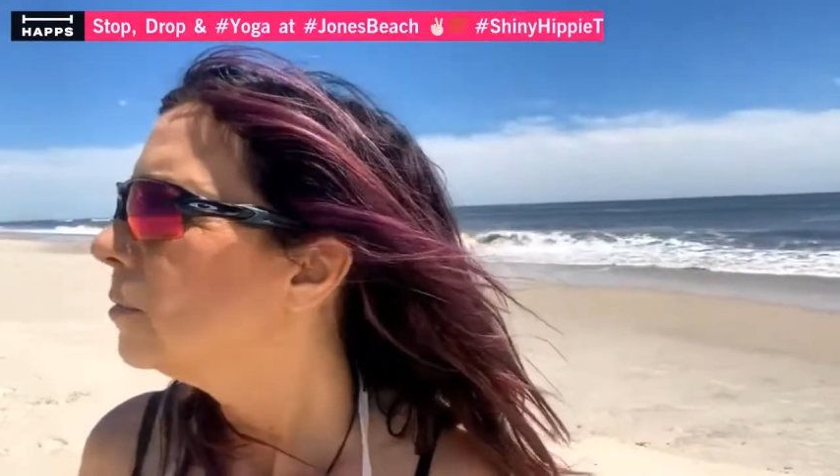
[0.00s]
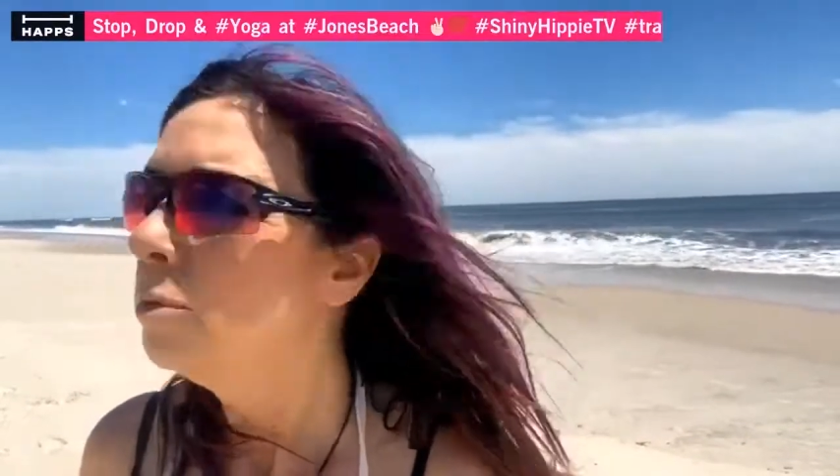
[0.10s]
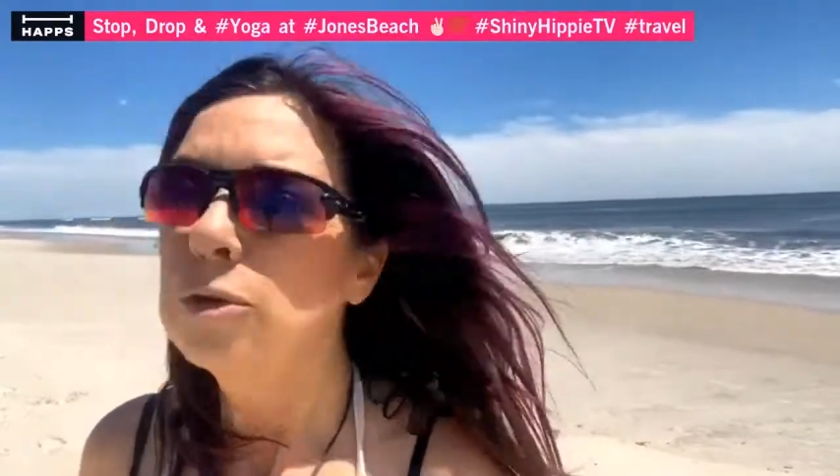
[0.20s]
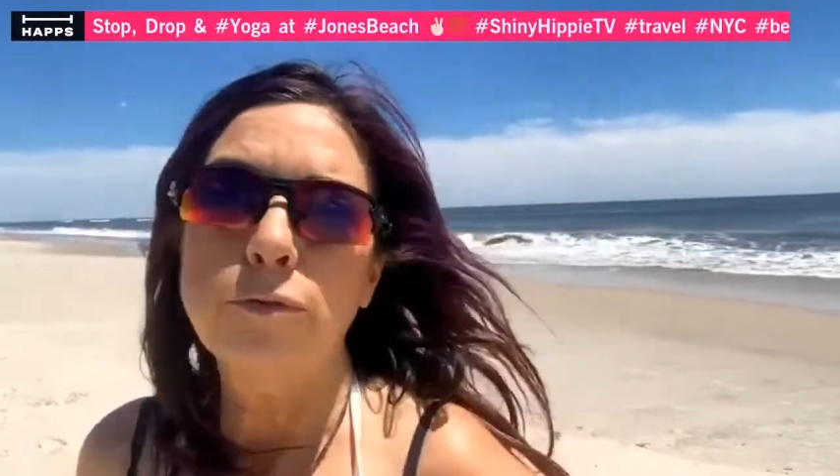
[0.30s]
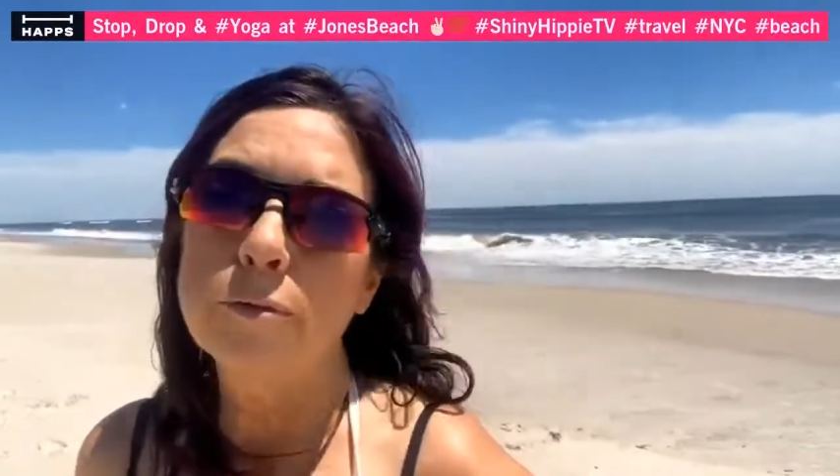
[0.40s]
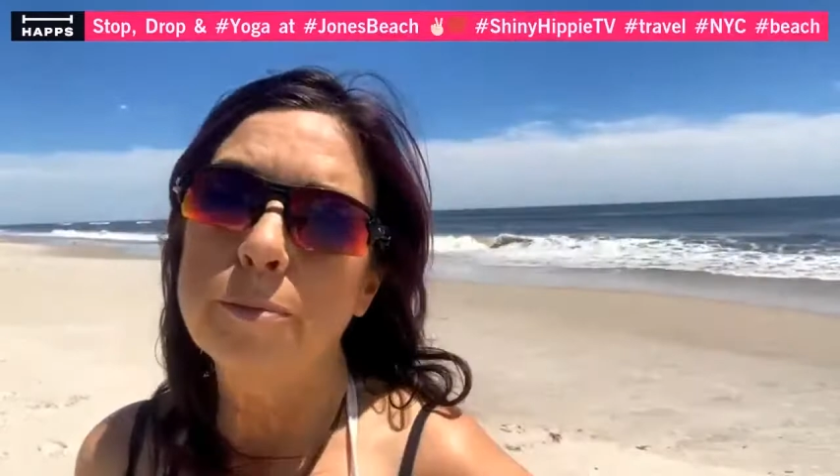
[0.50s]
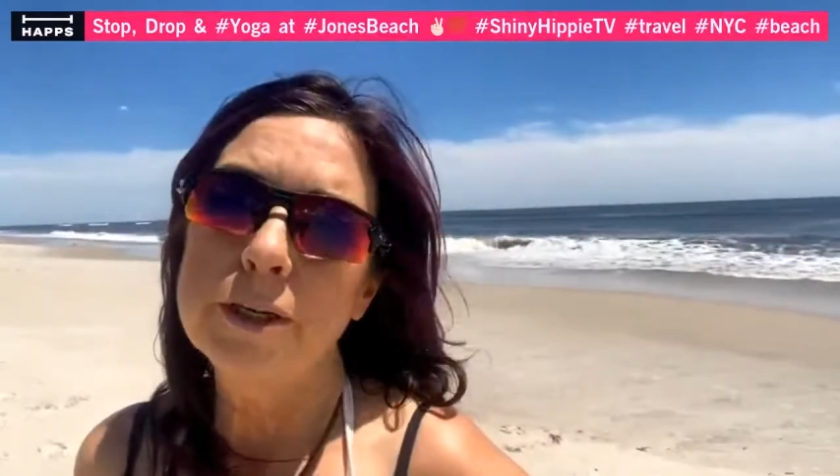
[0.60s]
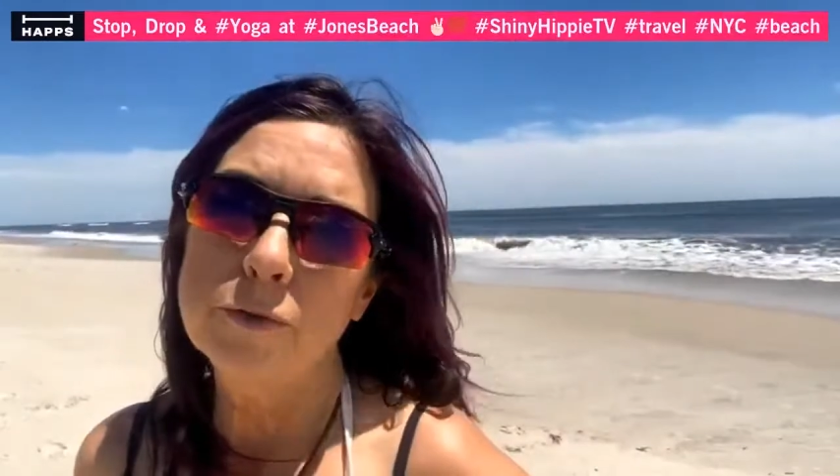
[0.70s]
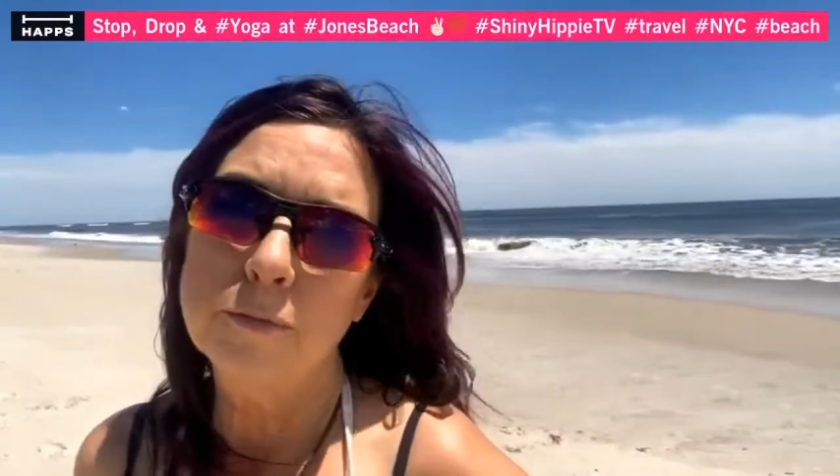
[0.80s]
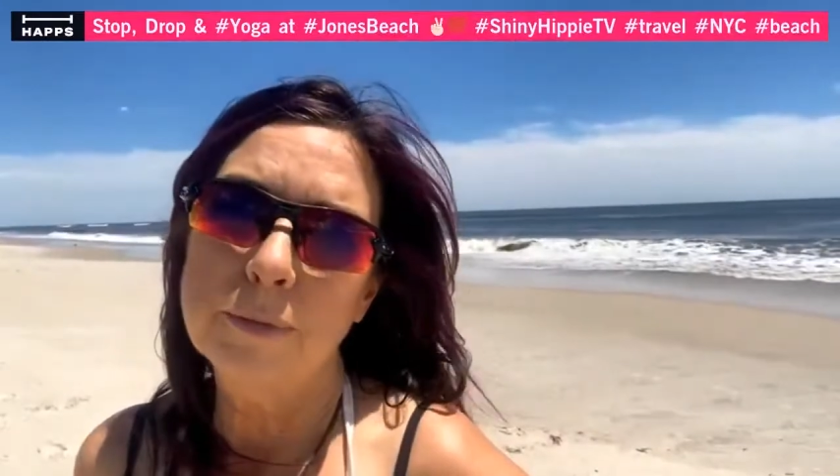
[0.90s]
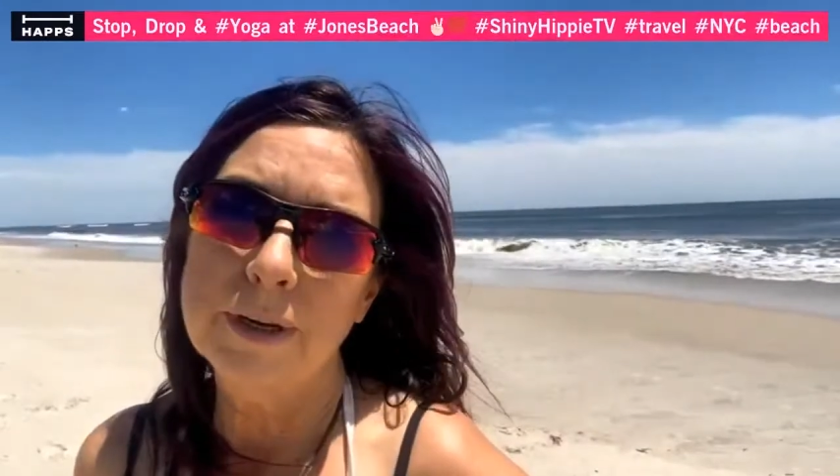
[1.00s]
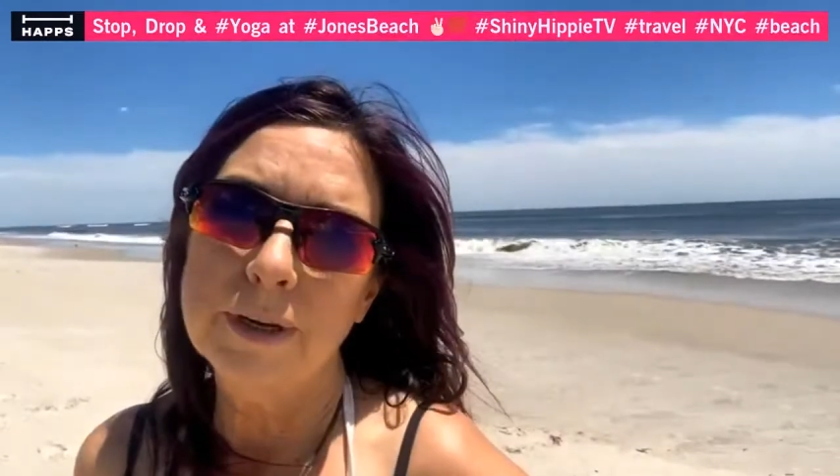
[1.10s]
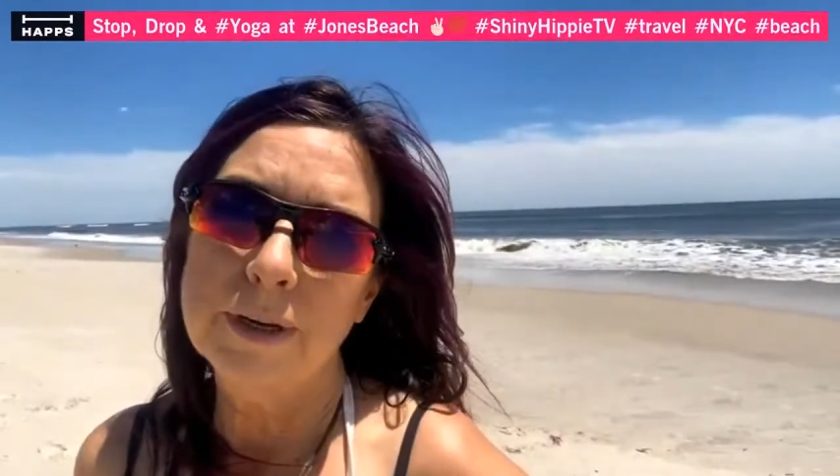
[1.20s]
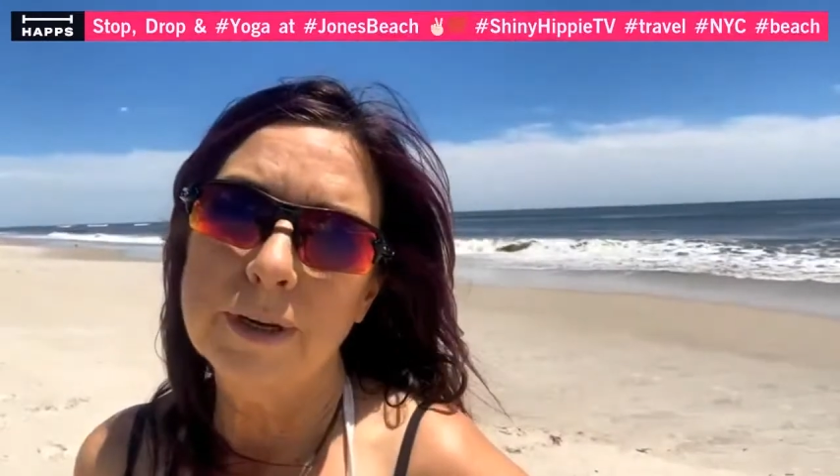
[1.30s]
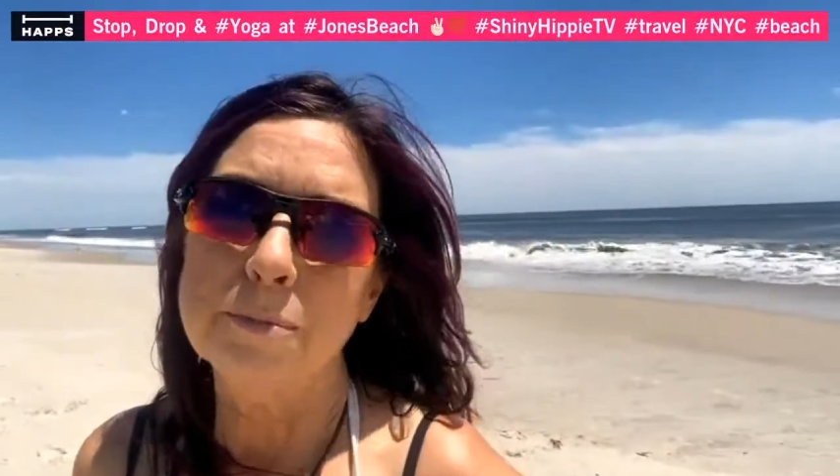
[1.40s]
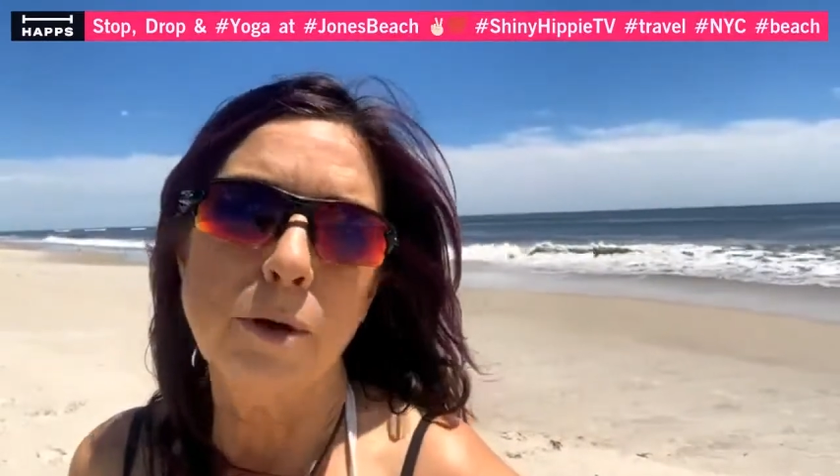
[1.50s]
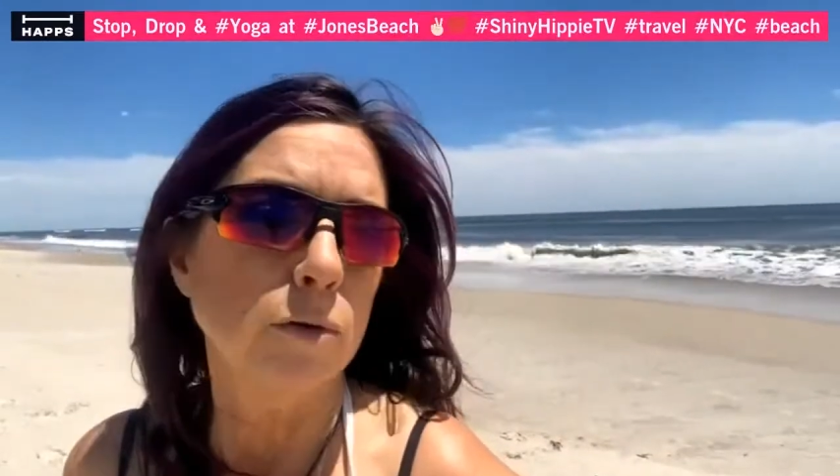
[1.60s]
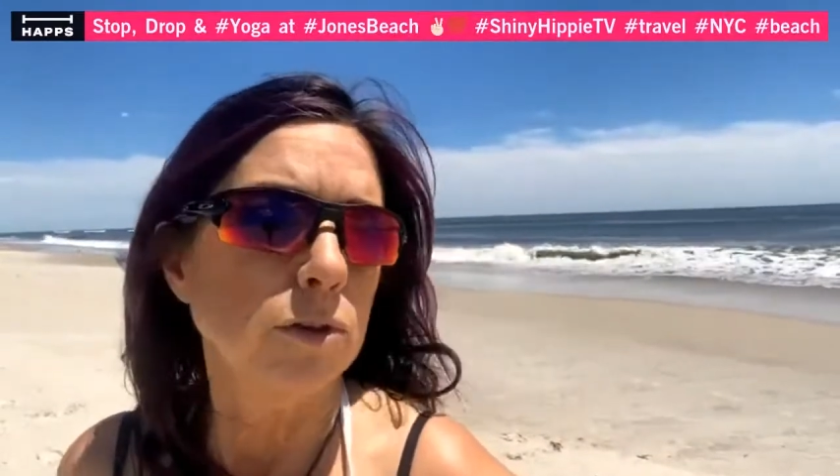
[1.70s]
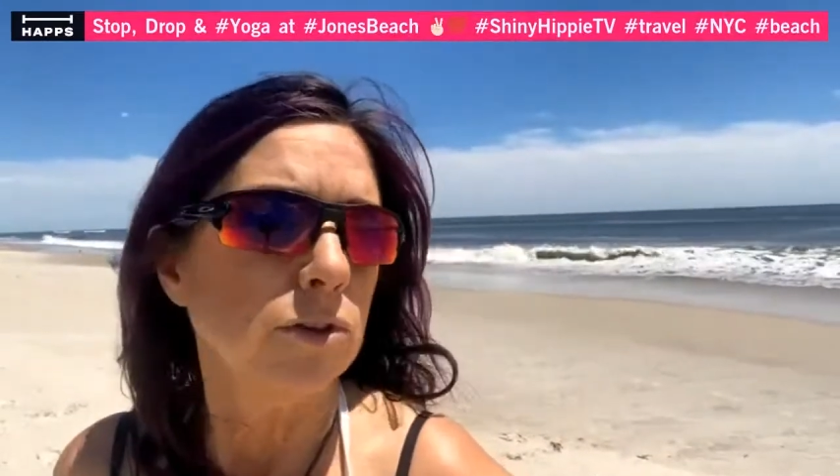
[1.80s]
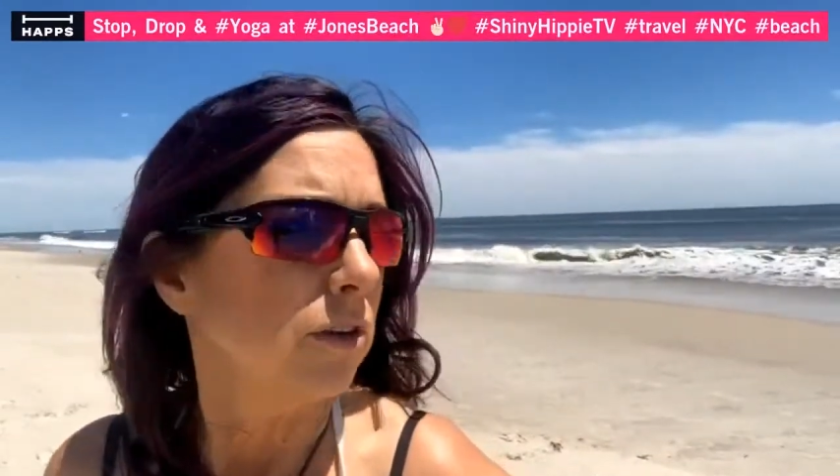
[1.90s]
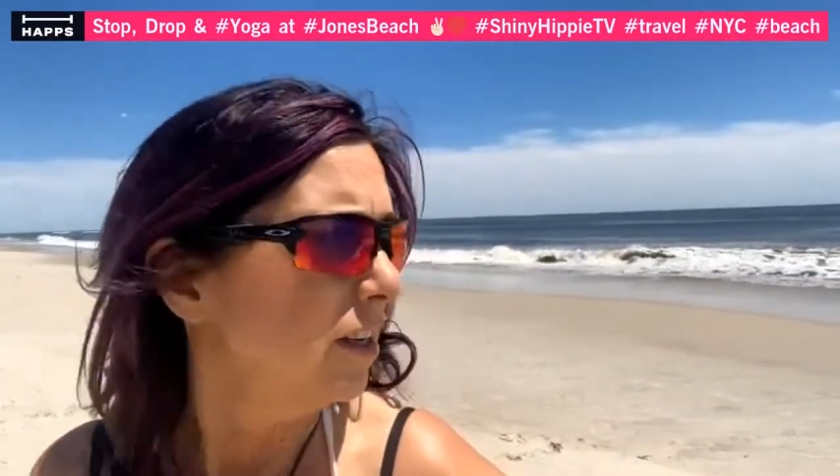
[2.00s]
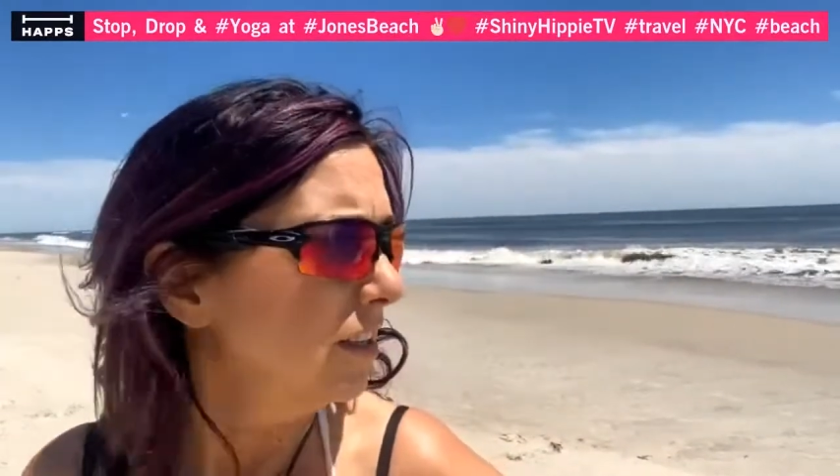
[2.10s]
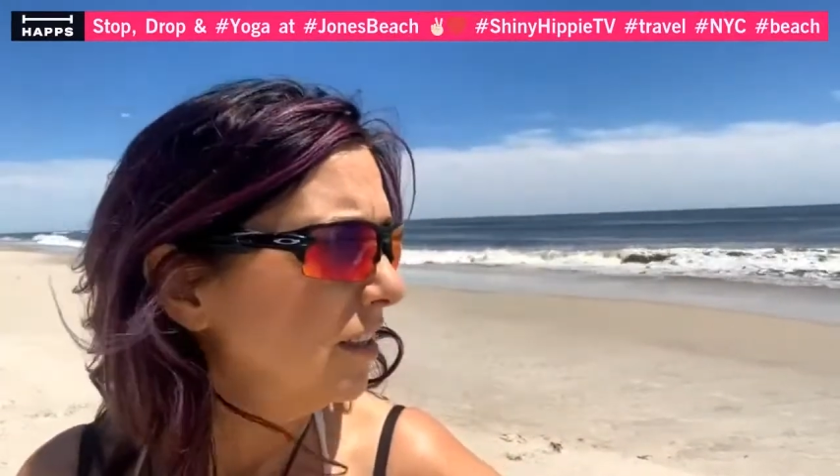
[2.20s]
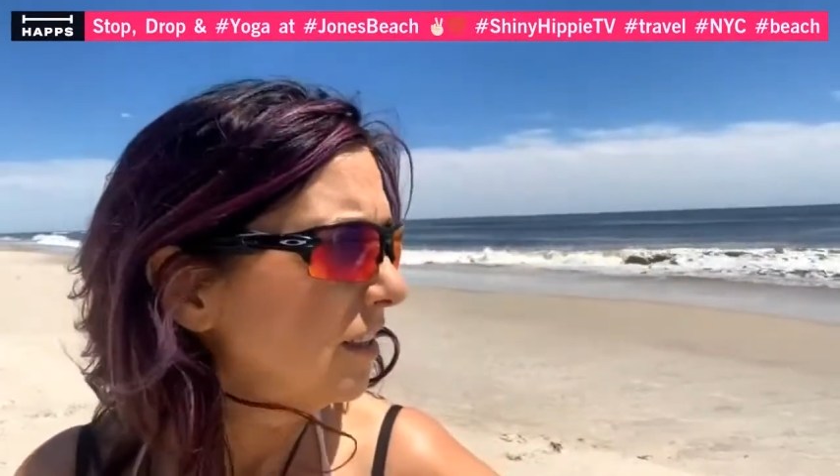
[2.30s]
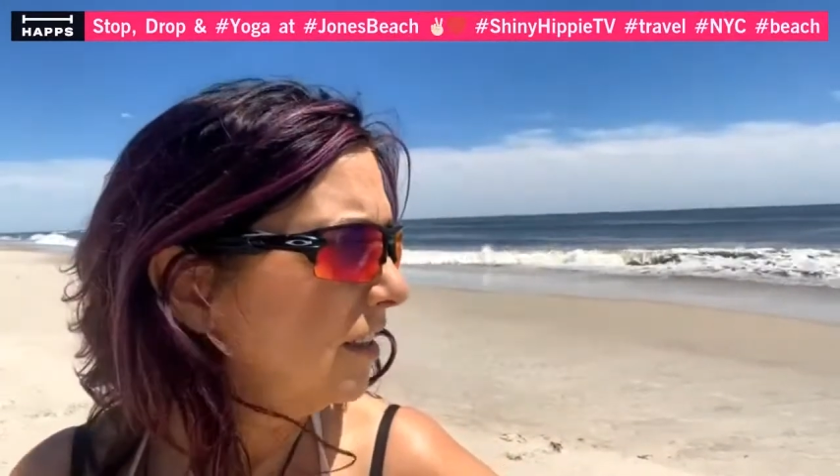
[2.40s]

And this beautiful beach would make a nice post, right?